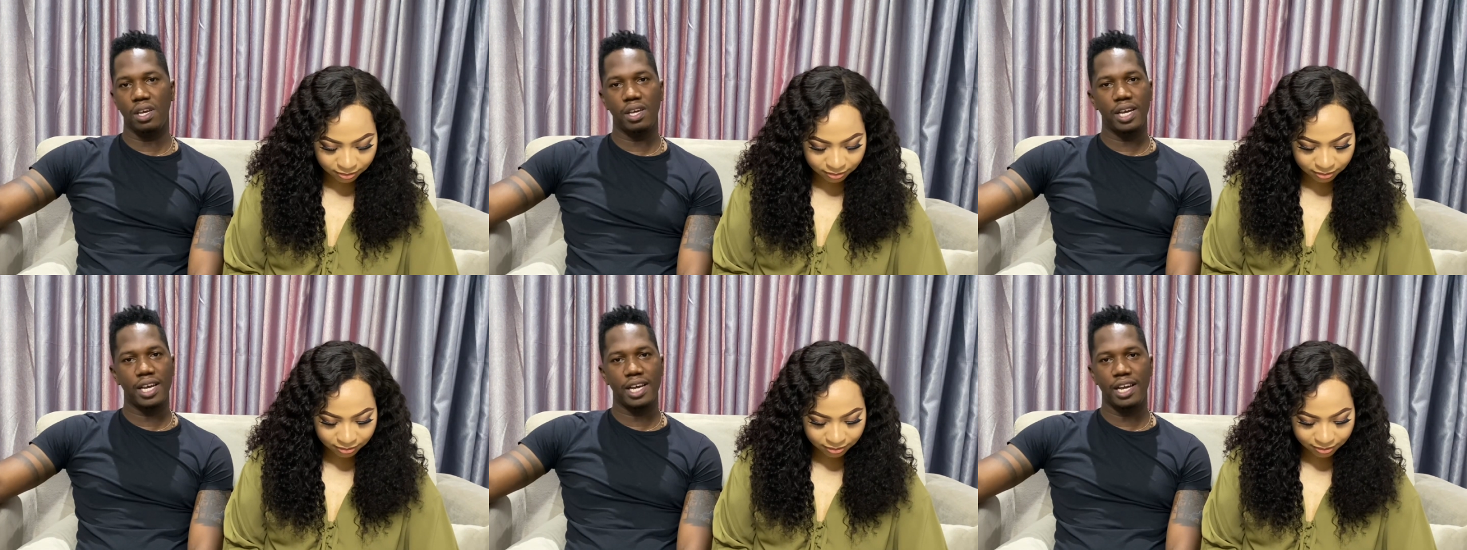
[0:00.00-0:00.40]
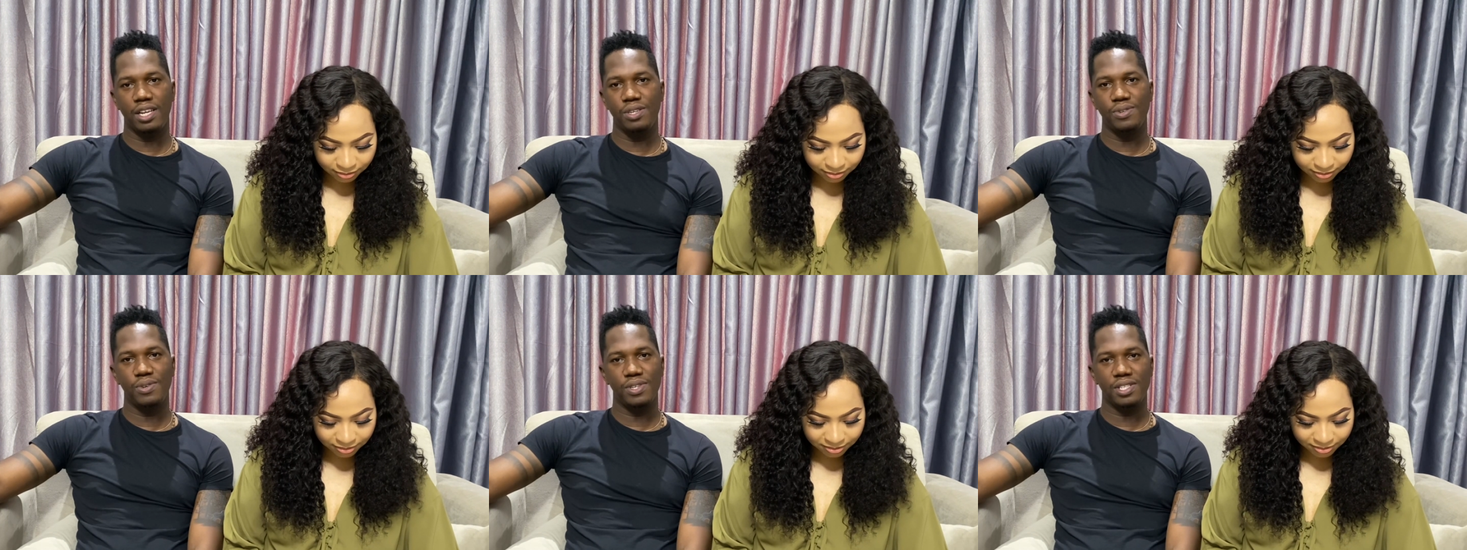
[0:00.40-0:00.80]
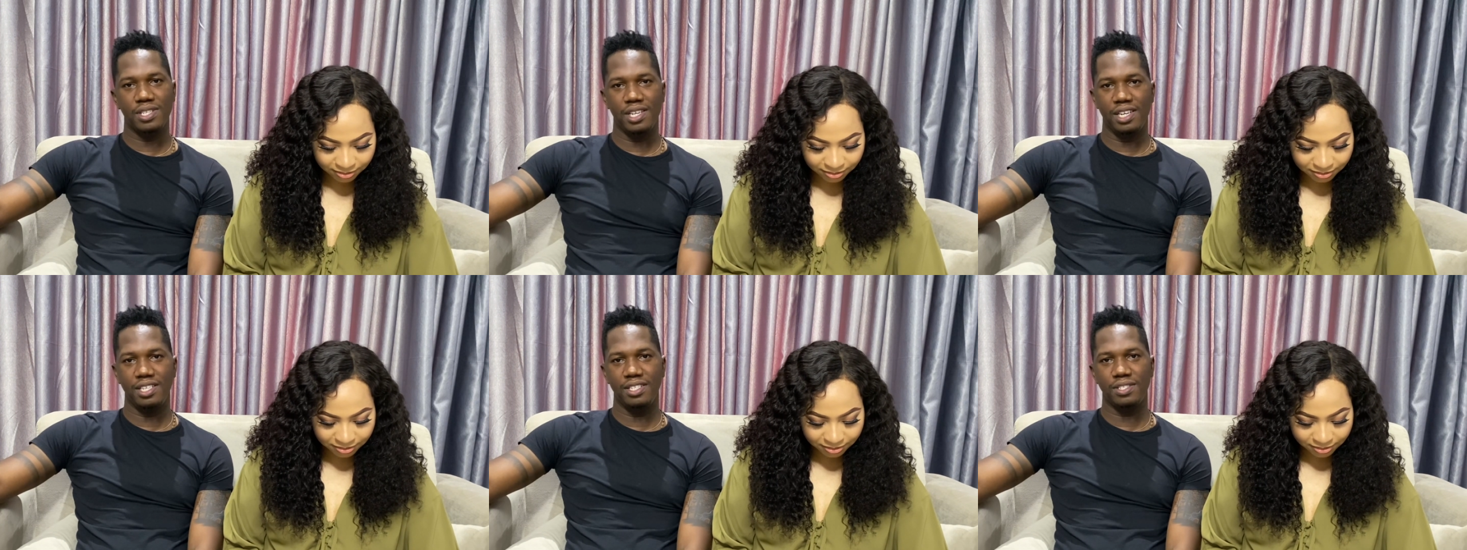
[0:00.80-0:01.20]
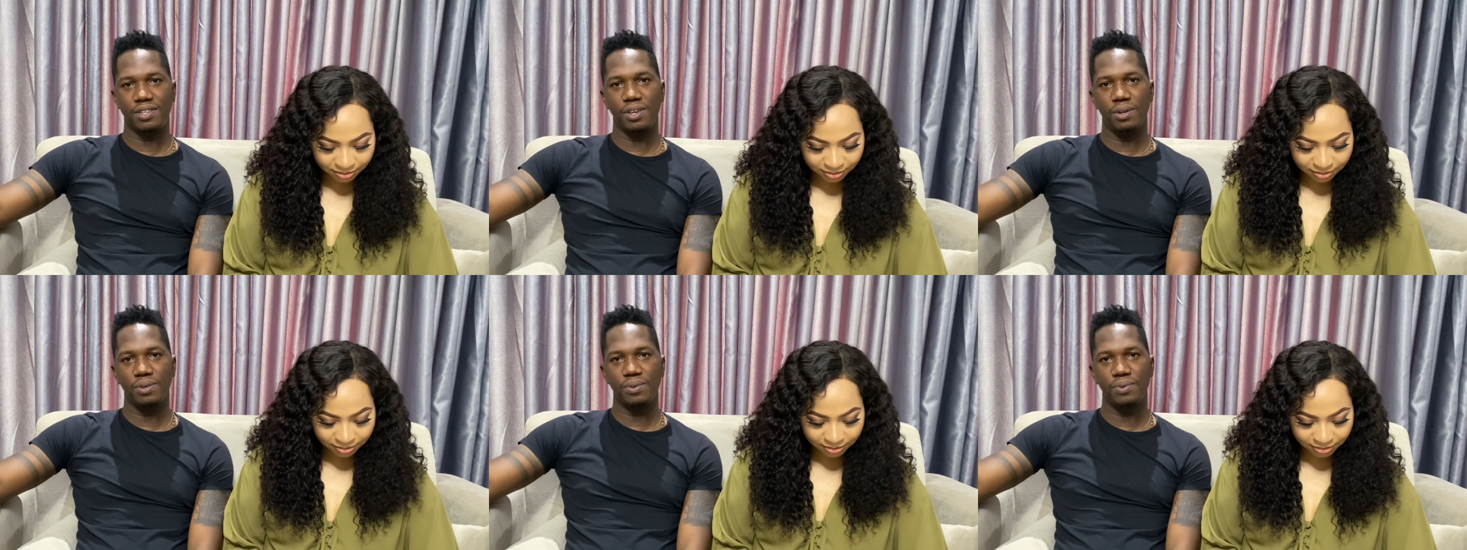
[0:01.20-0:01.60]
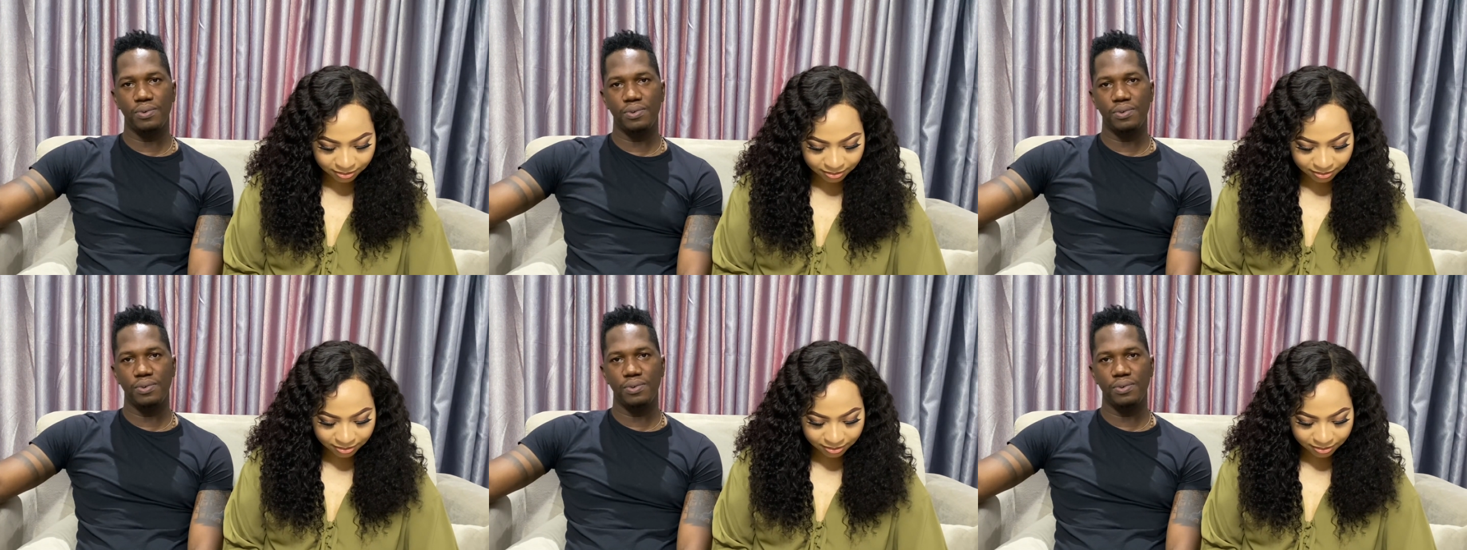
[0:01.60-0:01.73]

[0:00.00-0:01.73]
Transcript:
Speaker 1: I cannot let this girl go.